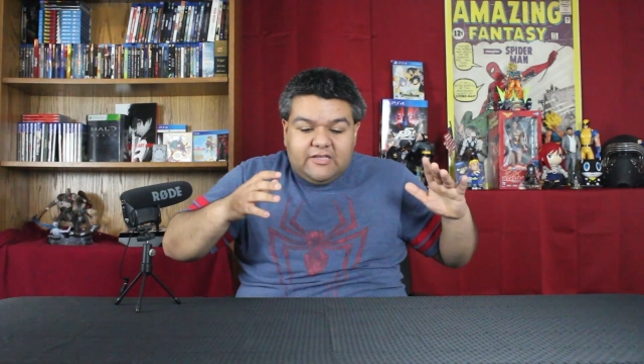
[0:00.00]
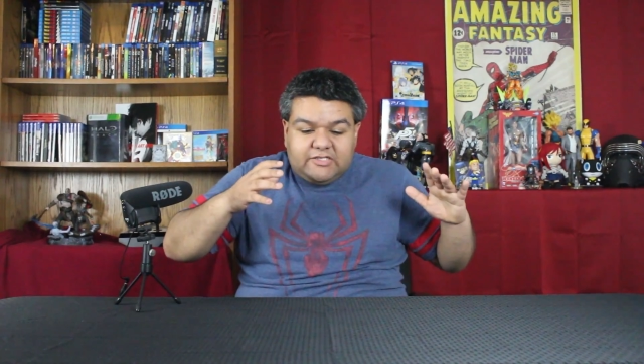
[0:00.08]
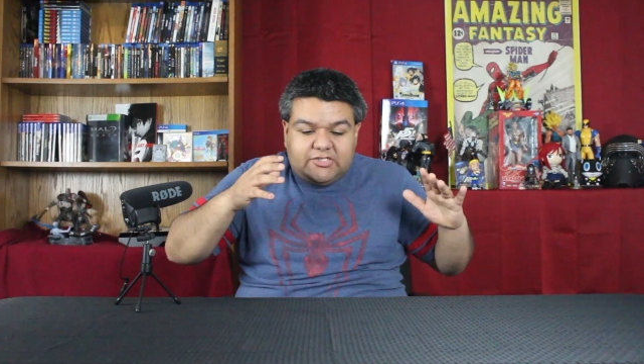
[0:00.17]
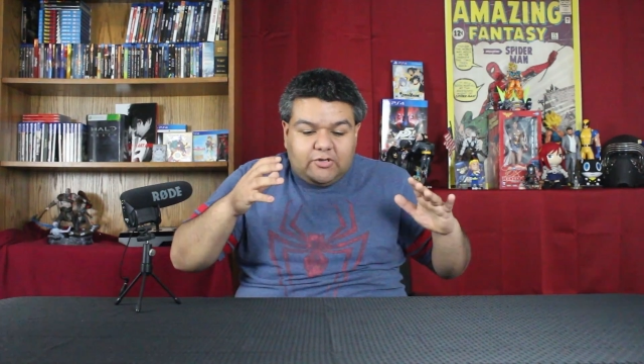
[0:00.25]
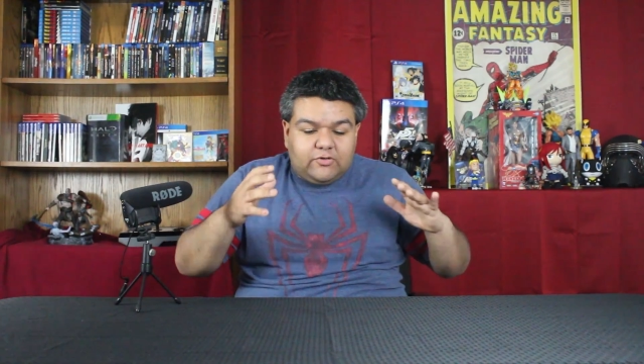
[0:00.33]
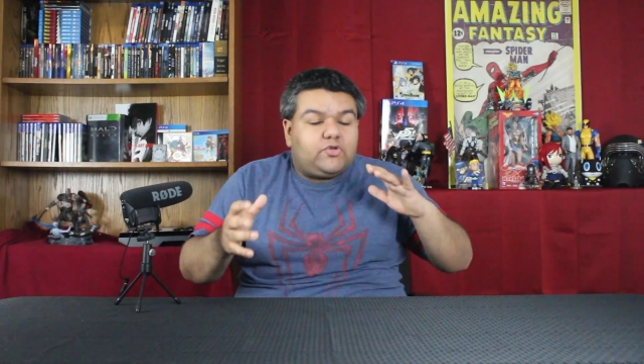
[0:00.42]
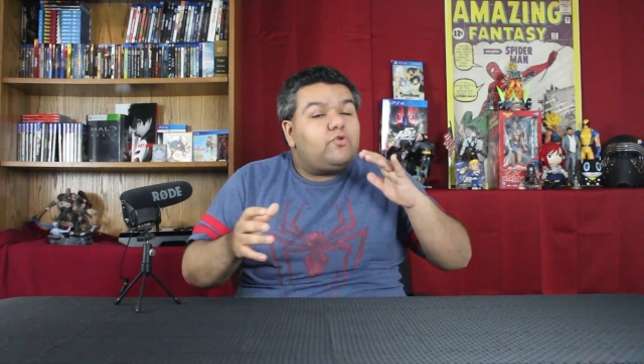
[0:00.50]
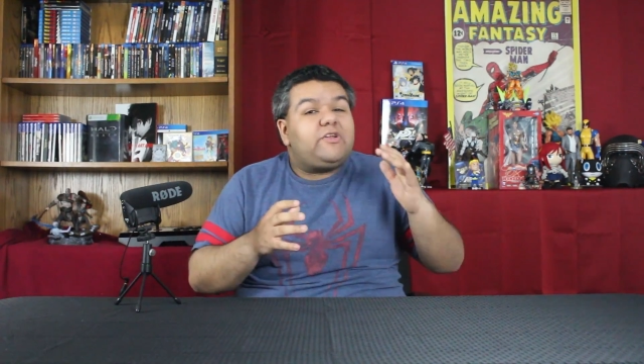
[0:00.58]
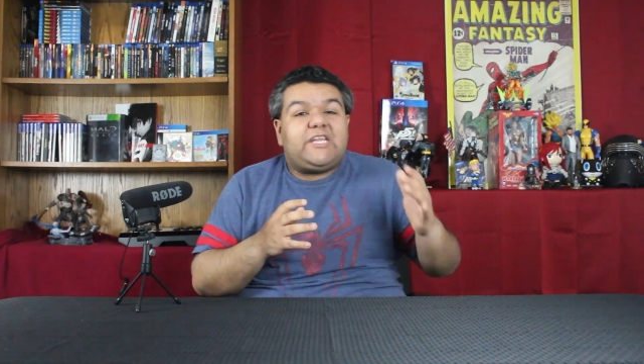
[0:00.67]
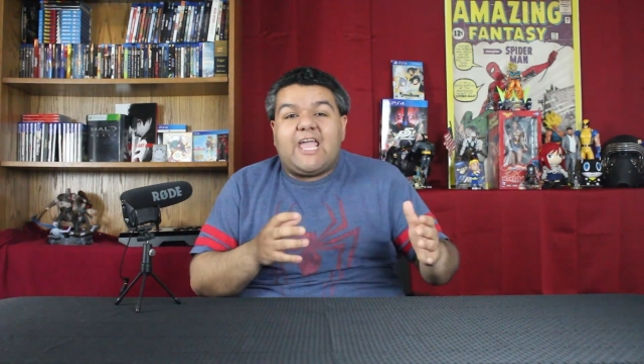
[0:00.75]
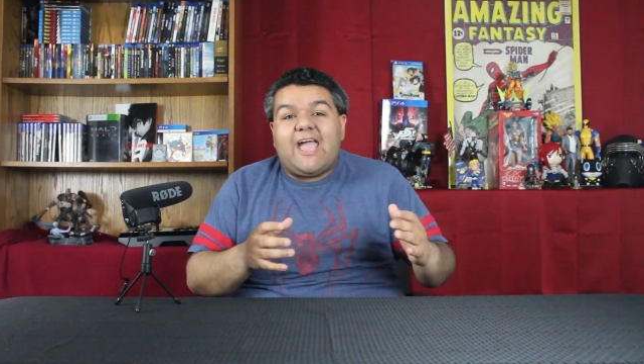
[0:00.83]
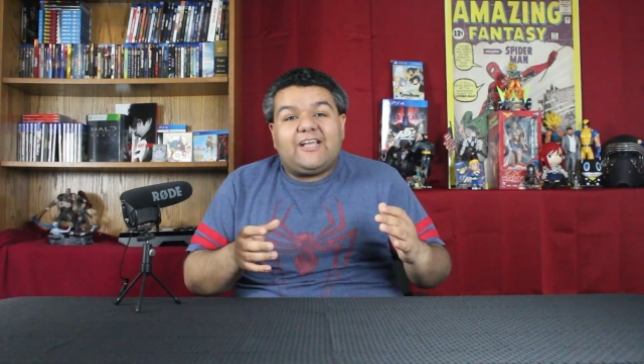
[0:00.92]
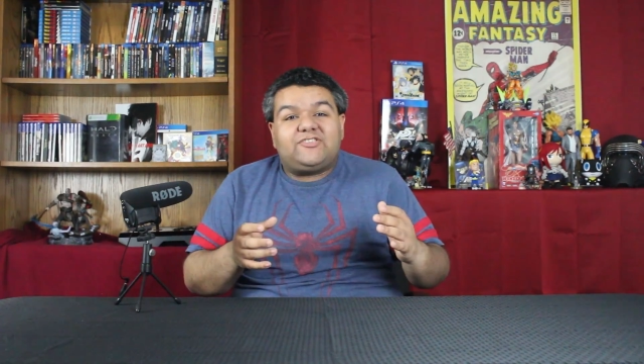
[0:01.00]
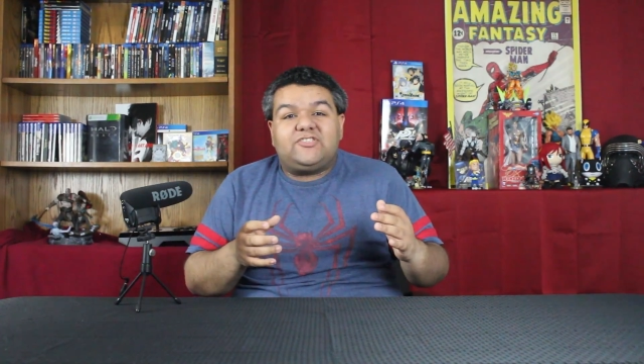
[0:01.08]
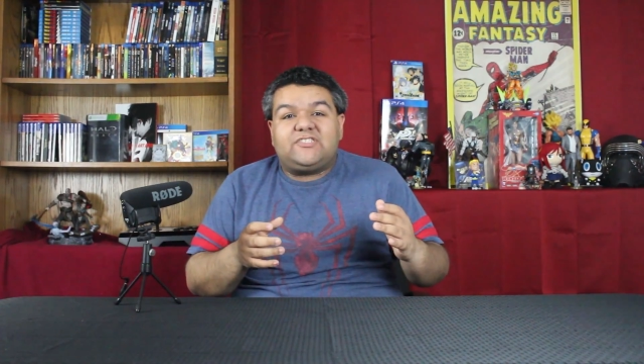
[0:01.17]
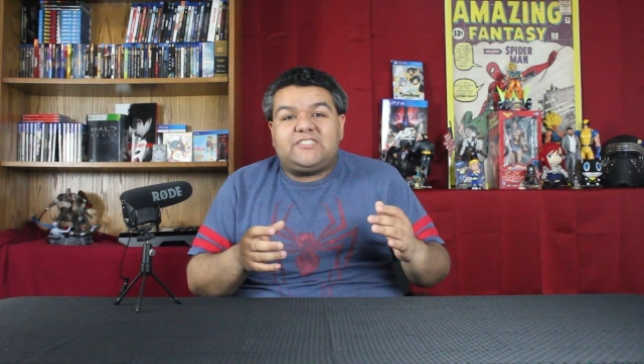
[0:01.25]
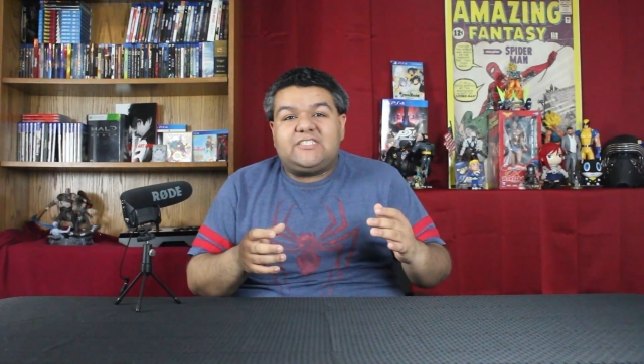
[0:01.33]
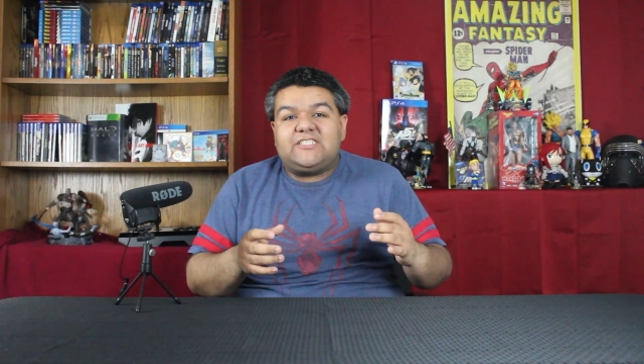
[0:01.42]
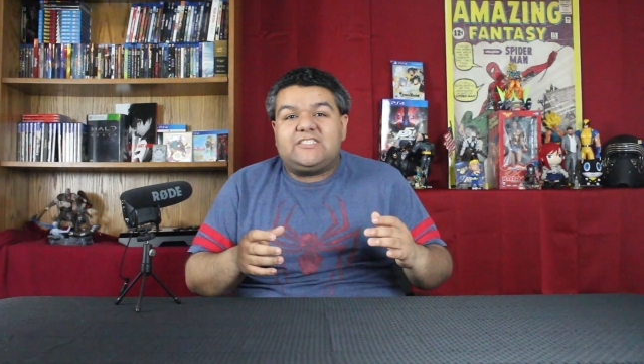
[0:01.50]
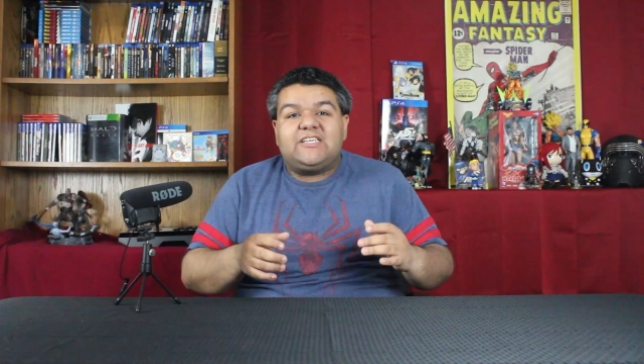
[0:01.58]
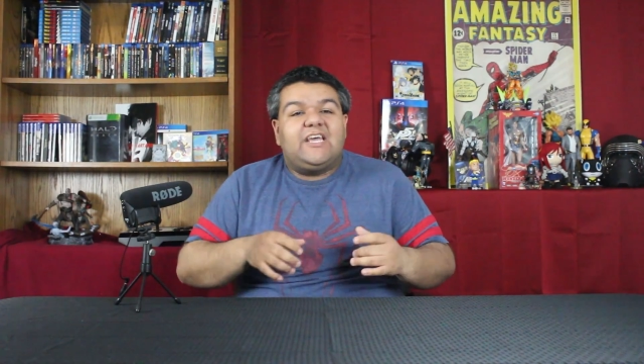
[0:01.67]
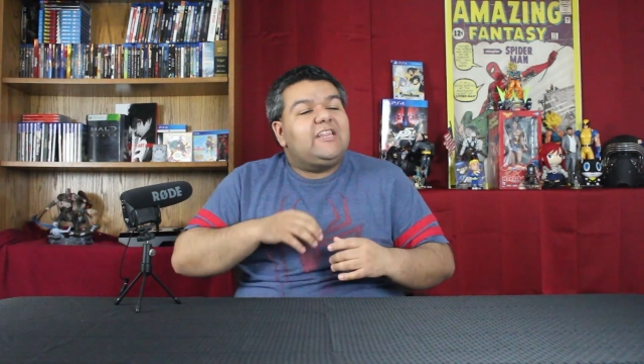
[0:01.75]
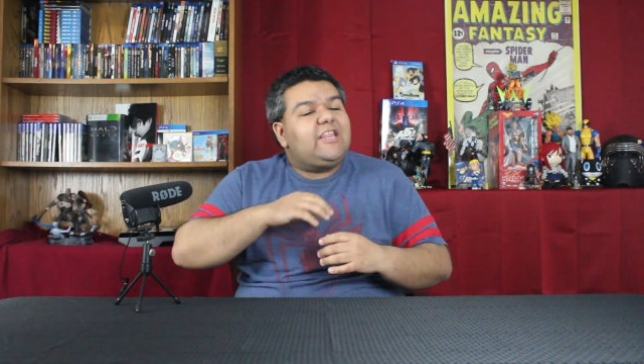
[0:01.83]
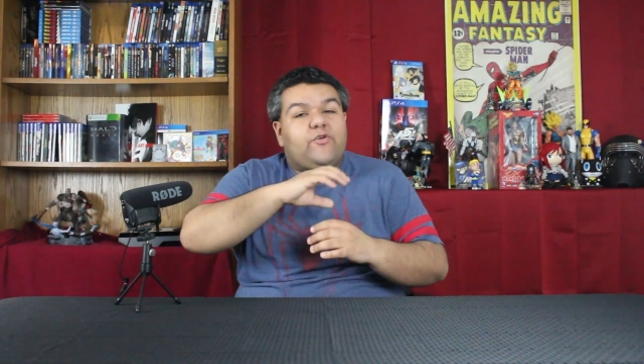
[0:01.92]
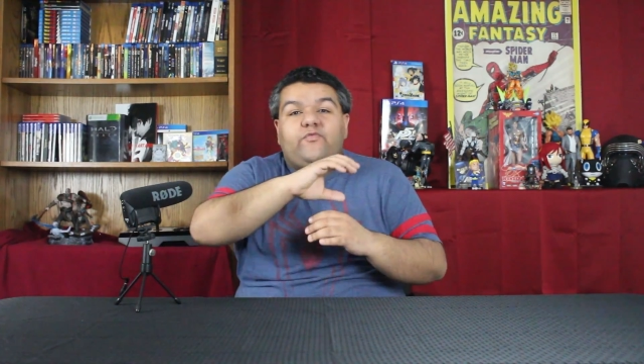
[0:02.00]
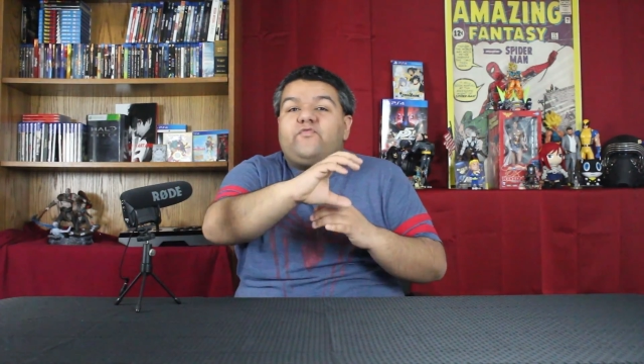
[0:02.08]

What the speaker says: So during the action scenes, they're